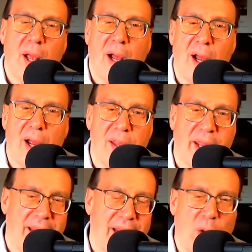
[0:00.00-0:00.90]
They
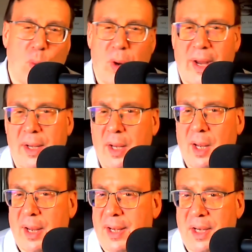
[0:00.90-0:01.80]
can get wet
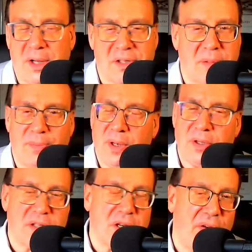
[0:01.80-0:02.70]
and it
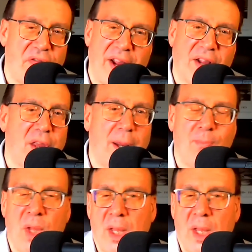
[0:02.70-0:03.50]
doesn't affect them.